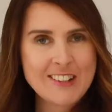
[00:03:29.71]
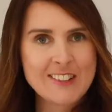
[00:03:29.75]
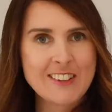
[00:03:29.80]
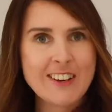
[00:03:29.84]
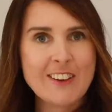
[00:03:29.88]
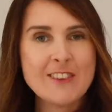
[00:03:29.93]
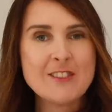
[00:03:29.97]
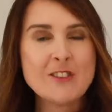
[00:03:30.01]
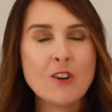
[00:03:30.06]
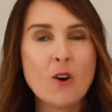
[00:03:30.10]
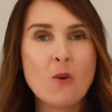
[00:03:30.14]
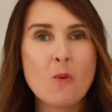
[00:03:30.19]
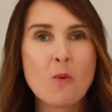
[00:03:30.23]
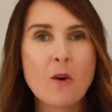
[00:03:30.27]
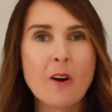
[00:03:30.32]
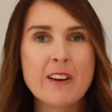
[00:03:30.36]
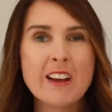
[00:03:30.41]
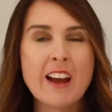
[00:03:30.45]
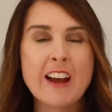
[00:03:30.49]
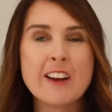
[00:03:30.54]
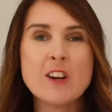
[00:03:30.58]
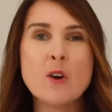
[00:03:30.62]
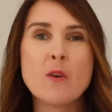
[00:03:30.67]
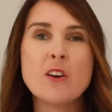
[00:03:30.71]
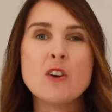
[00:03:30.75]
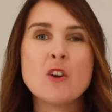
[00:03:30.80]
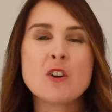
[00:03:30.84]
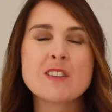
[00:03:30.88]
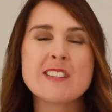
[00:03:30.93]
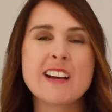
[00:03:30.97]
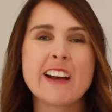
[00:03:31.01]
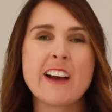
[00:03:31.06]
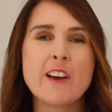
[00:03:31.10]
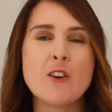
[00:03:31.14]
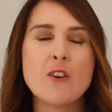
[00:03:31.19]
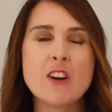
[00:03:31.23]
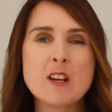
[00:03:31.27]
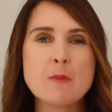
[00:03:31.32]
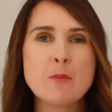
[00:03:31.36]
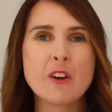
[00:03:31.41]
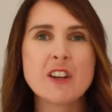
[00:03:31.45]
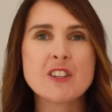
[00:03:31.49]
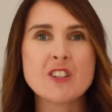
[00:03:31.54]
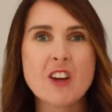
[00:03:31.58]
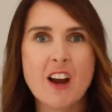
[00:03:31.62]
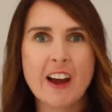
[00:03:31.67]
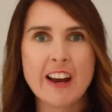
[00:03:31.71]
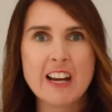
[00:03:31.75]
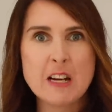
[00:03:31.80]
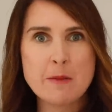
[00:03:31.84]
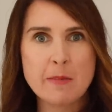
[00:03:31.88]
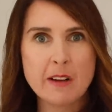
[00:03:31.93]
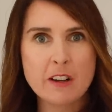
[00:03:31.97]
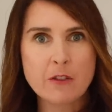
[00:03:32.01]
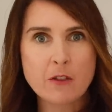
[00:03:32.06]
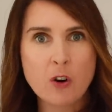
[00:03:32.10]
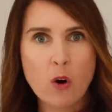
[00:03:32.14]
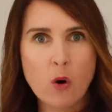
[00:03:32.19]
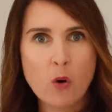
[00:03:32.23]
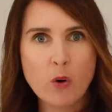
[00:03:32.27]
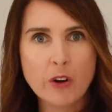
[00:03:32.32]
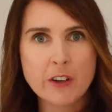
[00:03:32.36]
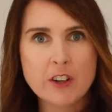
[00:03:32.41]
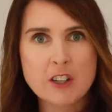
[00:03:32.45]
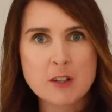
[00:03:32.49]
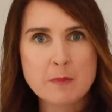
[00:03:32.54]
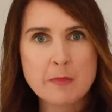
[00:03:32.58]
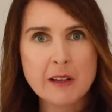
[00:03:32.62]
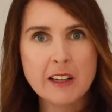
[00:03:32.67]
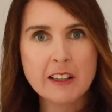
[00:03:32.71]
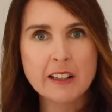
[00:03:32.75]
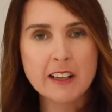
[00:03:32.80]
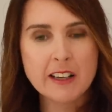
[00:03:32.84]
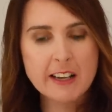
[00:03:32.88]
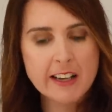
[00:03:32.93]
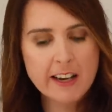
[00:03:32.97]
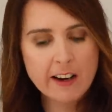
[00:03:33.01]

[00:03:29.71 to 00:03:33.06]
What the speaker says: So now don't worry, I know it looks like I only put a tiny bit of coconut milk in